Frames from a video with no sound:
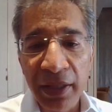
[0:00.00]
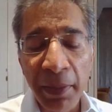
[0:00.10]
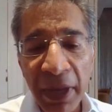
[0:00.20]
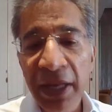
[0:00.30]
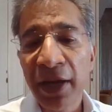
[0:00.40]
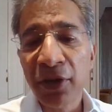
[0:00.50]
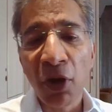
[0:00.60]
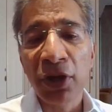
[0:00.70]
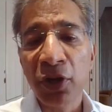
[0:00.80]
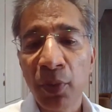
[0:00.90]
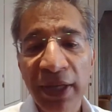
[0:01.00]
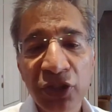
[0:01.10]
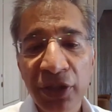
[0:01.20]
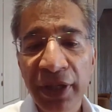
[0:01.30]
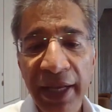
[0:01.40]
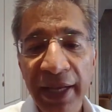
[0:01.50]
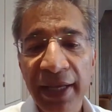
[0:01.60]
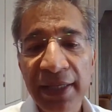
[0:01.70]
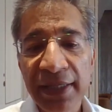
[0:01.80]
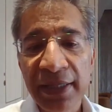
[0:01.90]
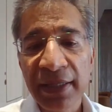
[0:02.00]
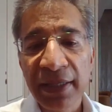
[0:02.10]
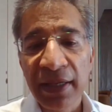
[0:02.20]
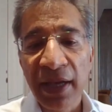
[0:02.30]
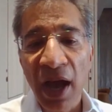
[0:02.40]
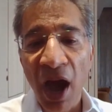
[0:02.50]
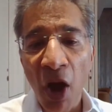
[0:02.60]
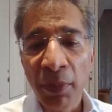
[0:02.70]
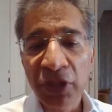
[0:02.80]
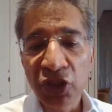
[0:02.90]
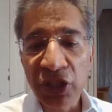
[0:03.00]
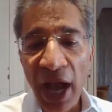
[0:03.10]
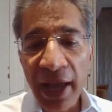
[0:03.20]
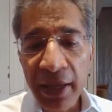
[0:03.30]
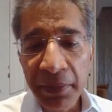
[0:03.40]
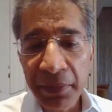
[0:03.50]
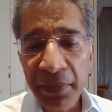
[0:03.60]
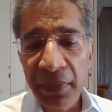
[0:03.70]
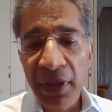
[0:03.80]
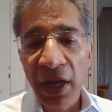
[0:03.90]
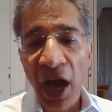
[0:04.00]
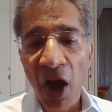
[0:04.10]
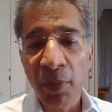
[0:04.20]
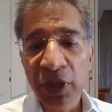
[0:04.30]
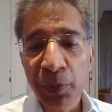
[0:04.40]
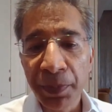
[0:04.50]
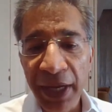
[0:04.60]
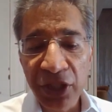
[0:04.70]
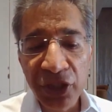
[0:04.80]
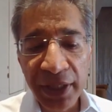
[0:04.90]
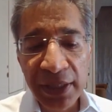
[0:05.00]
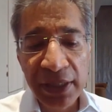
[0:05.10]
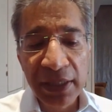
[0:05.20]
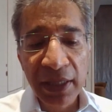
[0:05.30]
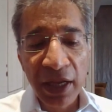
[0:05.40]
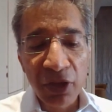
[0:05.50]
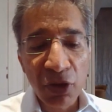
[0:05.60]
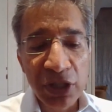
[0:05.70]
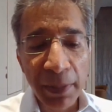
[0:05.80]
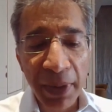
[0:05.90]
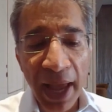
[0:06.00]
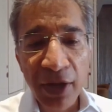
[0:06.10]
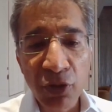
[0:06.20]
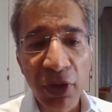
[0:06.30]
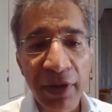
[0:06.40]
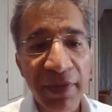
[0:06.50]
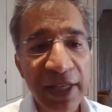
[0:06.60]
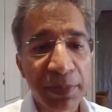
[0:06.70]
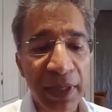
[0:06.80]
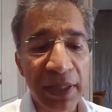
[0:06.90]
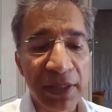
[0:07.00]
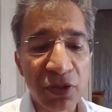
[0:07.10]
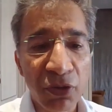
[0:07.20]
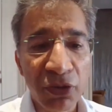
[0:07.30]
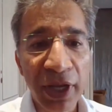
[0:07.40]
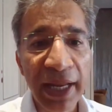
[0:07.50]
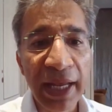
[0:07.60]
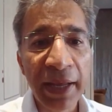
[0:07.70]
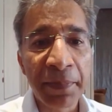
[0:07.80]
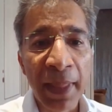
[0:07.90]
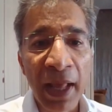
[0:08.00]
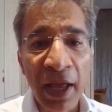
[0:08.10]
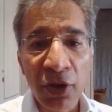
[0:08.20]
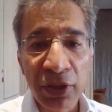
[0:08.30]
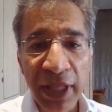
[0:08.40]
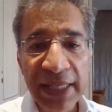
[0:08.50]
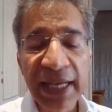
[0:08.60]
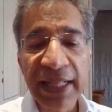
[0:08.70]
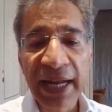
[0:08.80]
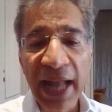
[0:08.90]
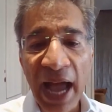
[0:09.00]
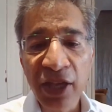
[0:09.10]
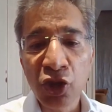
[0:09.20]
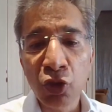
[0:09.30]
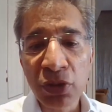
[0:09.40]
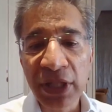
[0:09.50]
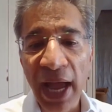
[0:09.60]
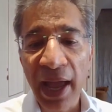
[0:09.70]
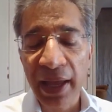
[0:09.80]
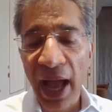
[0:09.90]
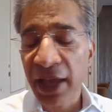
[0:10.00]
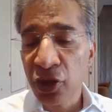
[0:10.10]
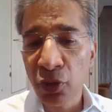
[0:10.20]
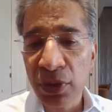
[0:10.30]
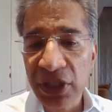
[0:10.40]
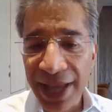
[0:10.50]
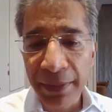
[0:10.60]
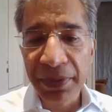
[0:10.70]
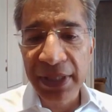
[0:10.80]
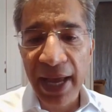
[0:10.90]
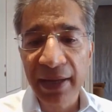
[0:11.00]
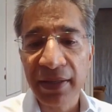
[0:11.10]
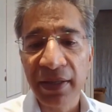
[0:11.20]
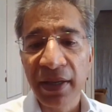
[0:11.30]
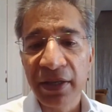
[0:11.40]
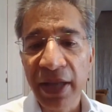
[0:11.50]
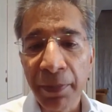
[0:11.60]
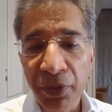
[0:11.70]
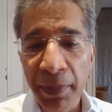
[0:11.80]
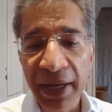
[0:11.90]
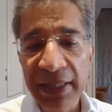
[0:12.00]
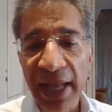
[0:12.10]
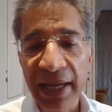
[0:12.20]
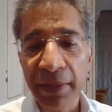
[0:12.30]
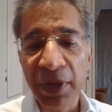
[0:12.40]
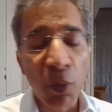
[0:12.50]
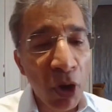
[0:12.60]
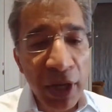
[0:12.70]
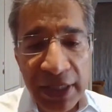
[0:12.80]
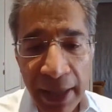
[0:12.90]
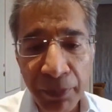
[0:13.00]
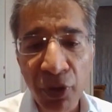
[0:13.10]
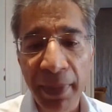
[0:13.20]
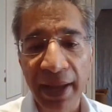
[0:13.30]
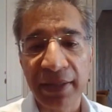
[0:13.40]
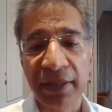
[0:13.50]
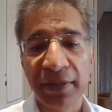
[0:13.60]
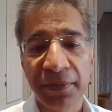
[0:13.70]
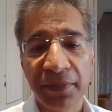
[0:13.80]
The $1 million question is how much time, how much patience you're supplying to your investments. So really, they say that IQ is 10%, temperament is 90%. What is temperament?